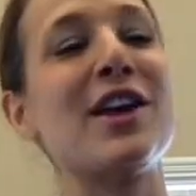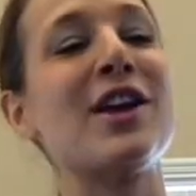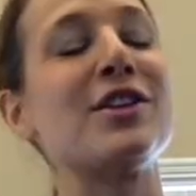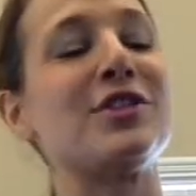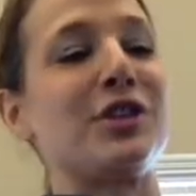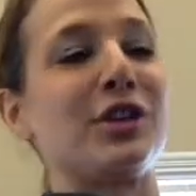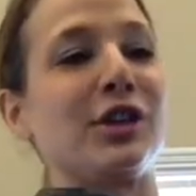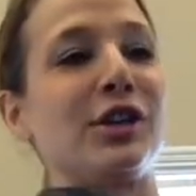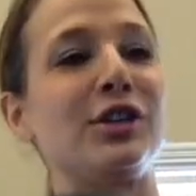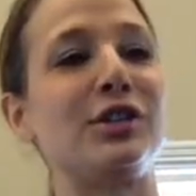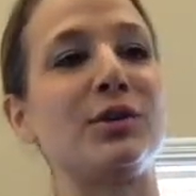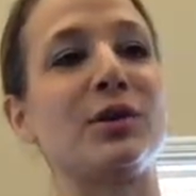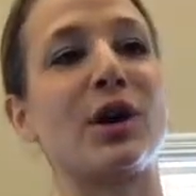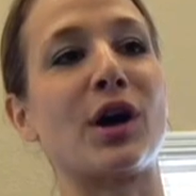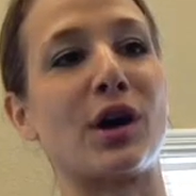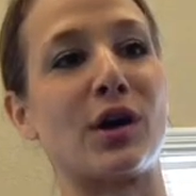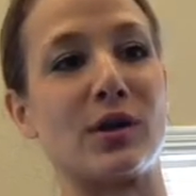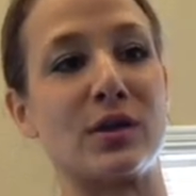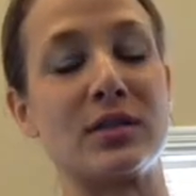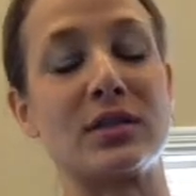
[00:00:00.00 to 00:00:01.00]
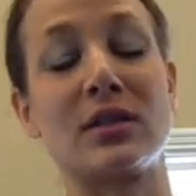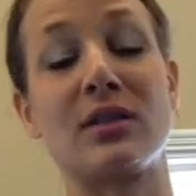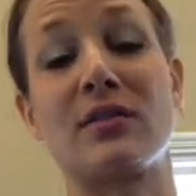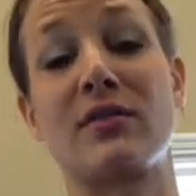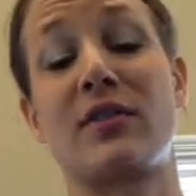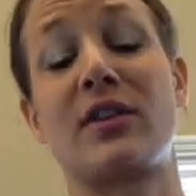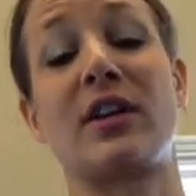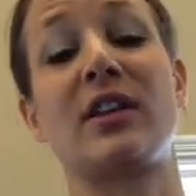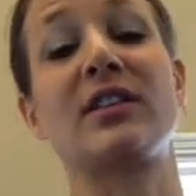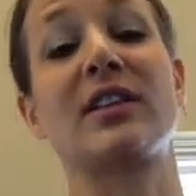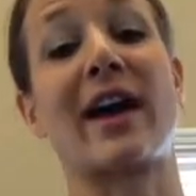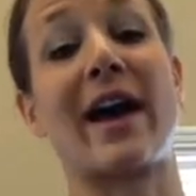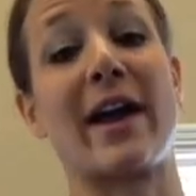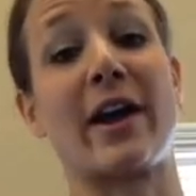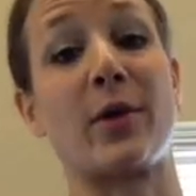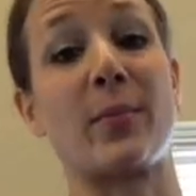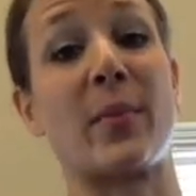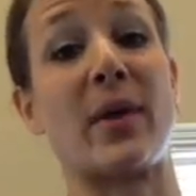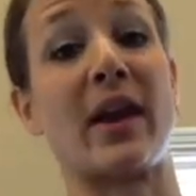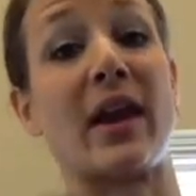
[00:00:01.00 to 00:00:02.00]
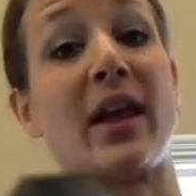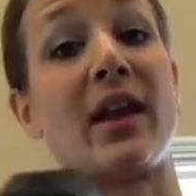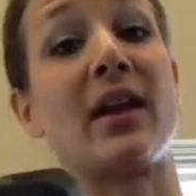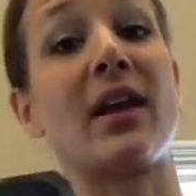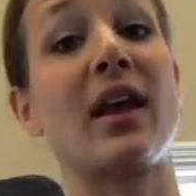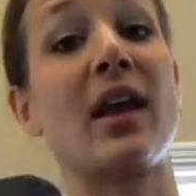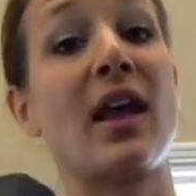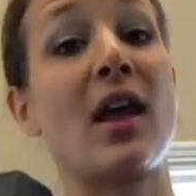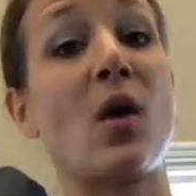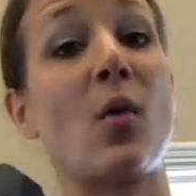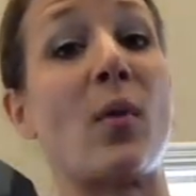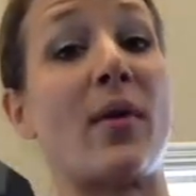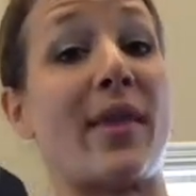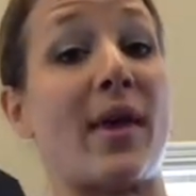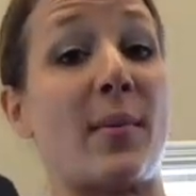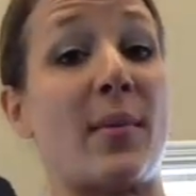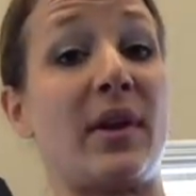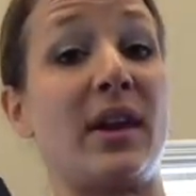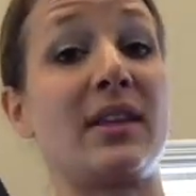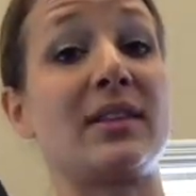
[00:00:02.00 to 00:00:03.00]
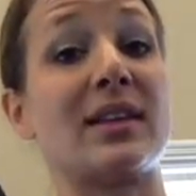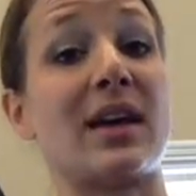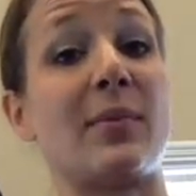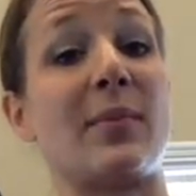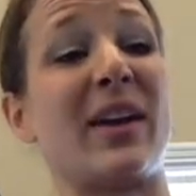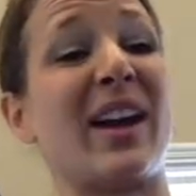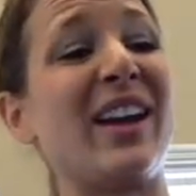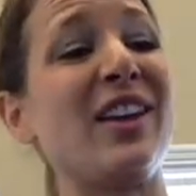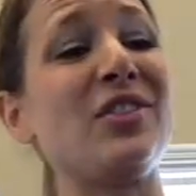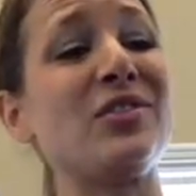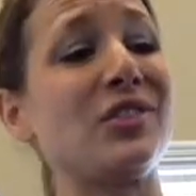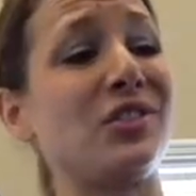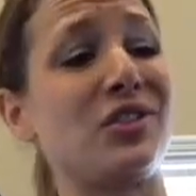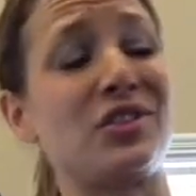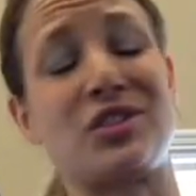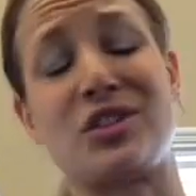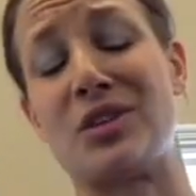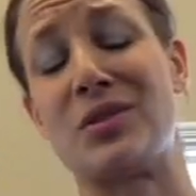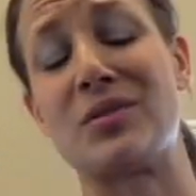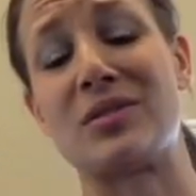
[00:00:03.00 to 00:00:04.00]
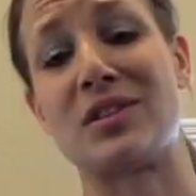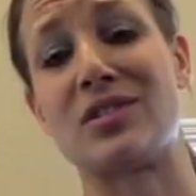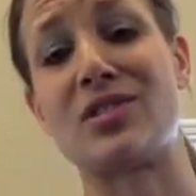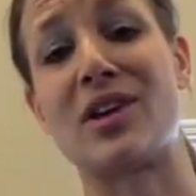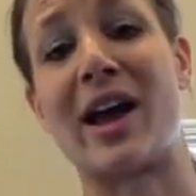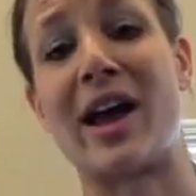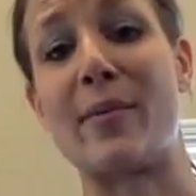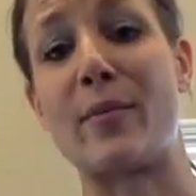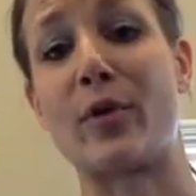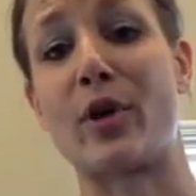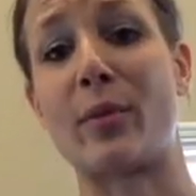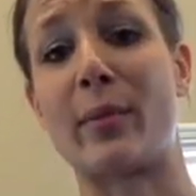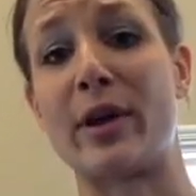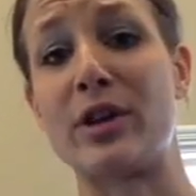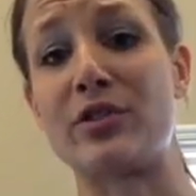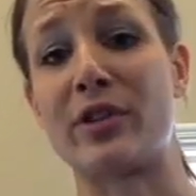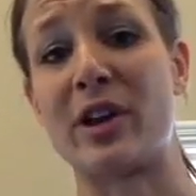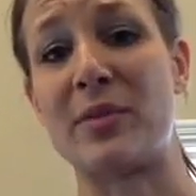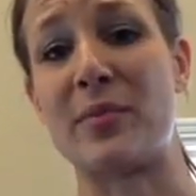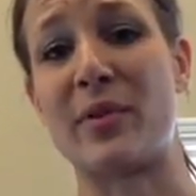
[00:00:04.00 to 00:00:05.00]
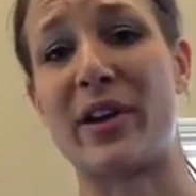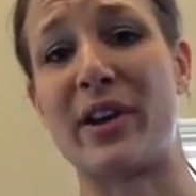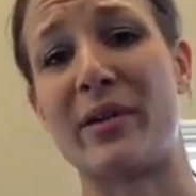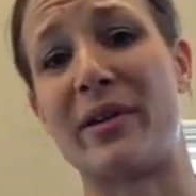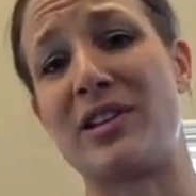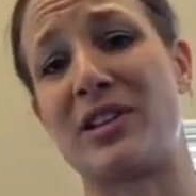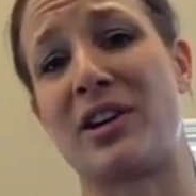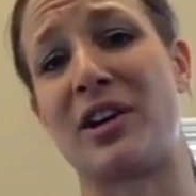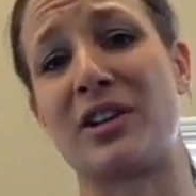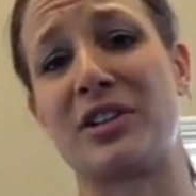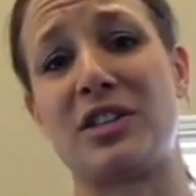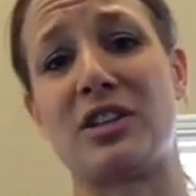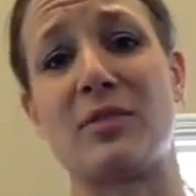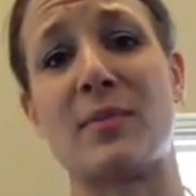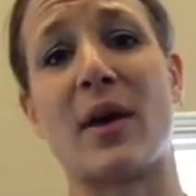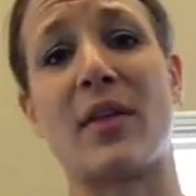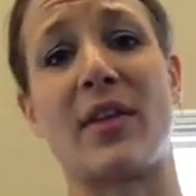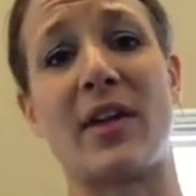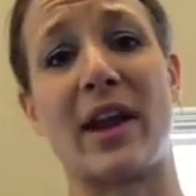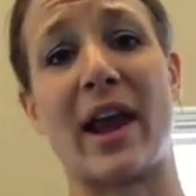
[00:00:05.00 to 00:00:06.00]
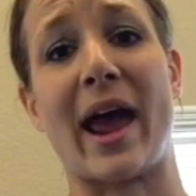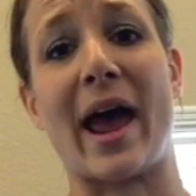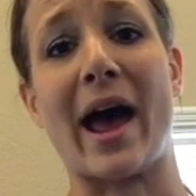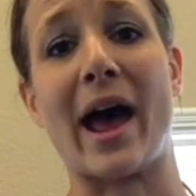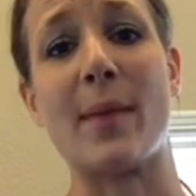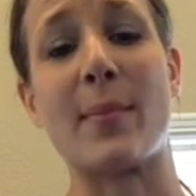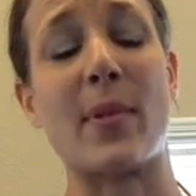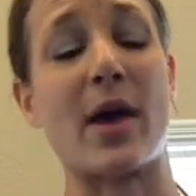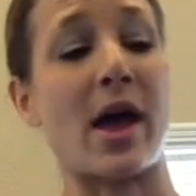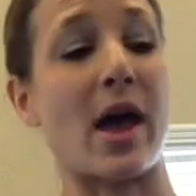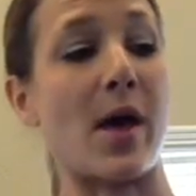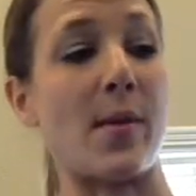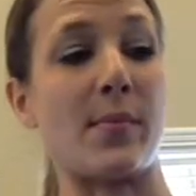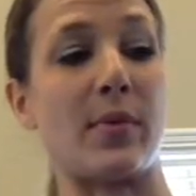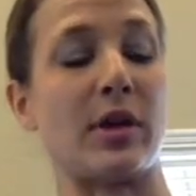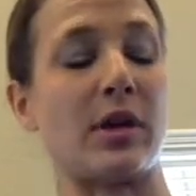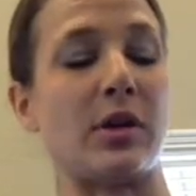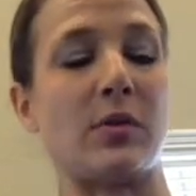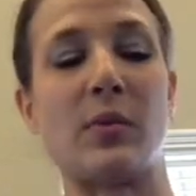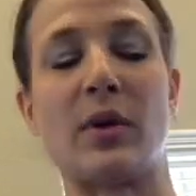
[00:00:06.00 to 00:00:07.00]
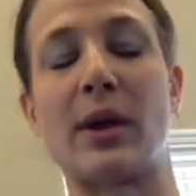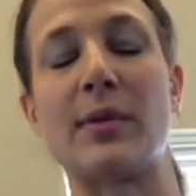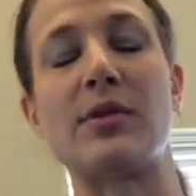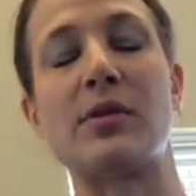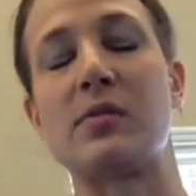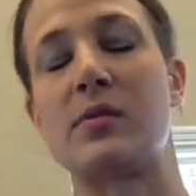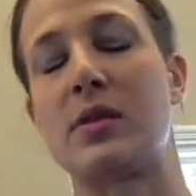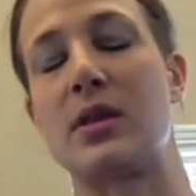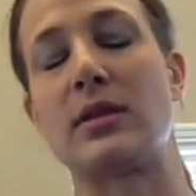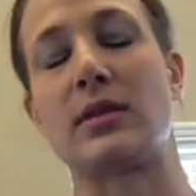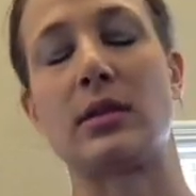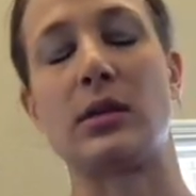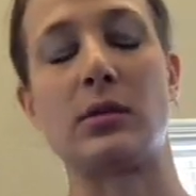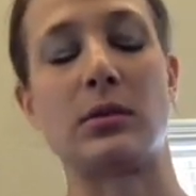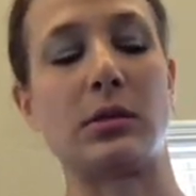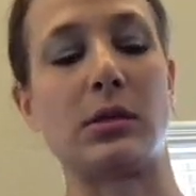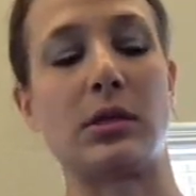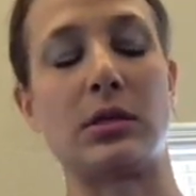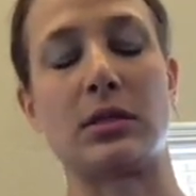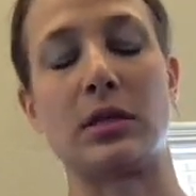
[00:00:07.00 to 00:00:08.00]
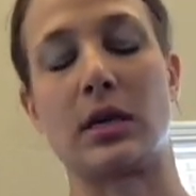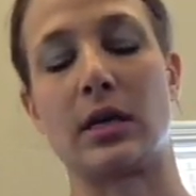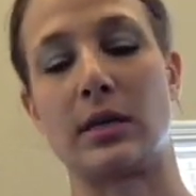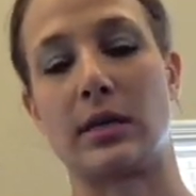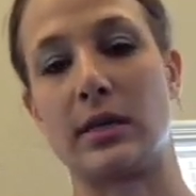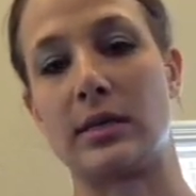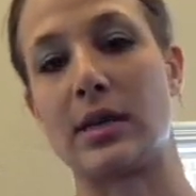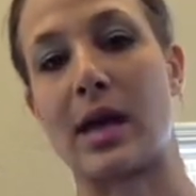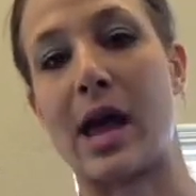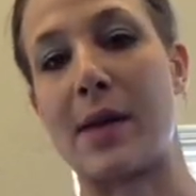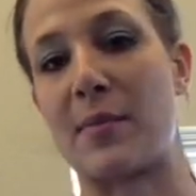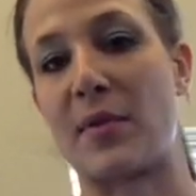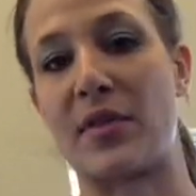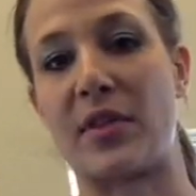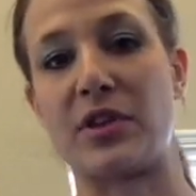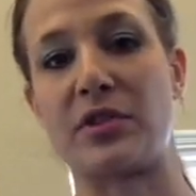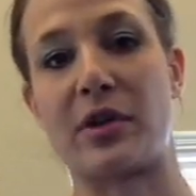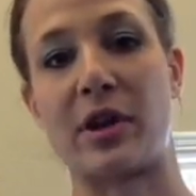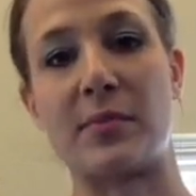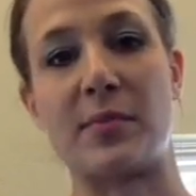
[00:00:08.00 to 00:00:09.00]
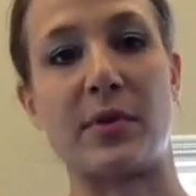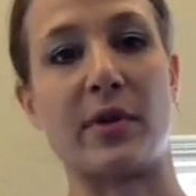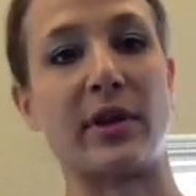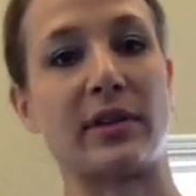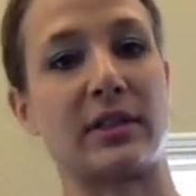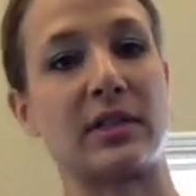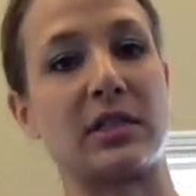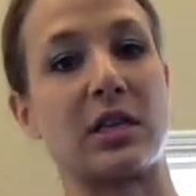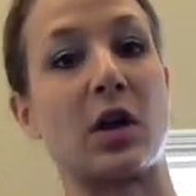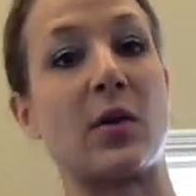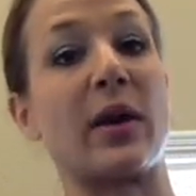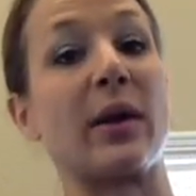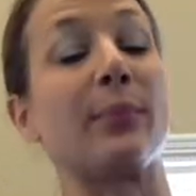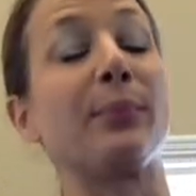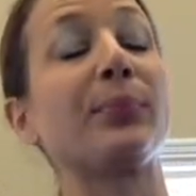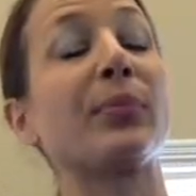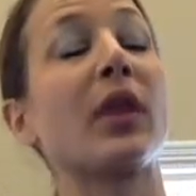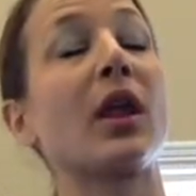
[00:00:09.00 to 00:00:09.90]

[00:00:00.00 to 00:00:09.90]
So you're going to do curls for an entire minute. When that minute's up, and I usually just use the timer on my treadmill. I know I talked to you about that app, but when I'm doing this, I usually just look at the time on the treadmill as it's going.